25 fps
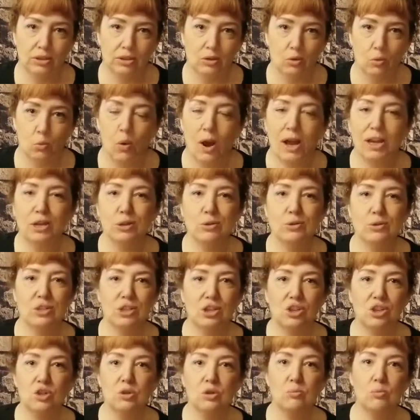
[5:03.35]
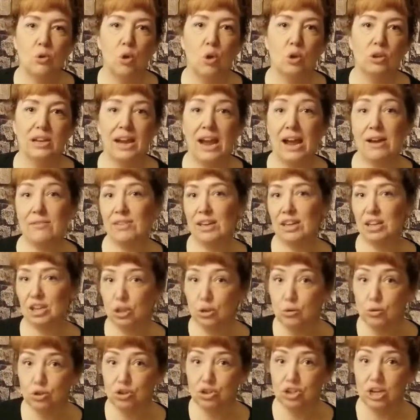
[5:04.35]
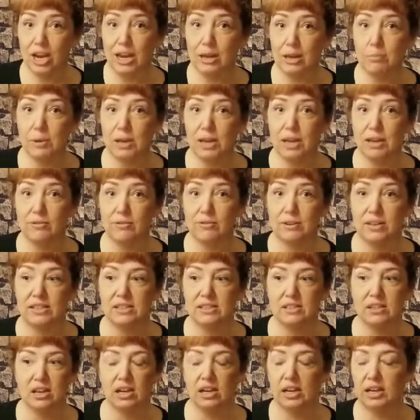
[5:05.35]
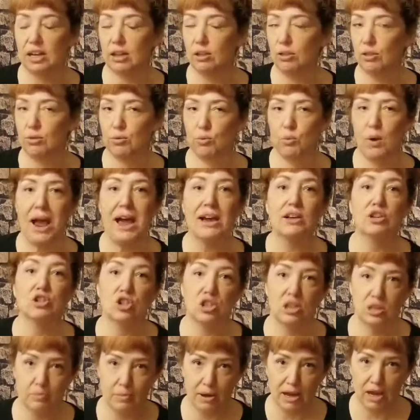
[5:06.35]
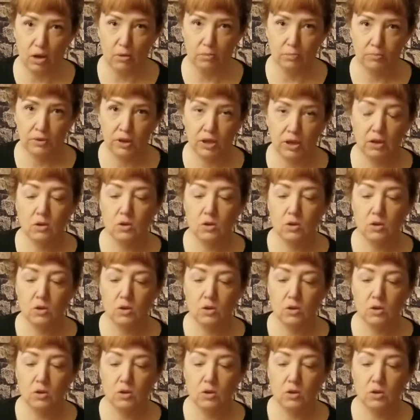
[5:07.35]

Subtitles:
Why use the cute mold to have that cute shape if it's going to get thrashed in the mail?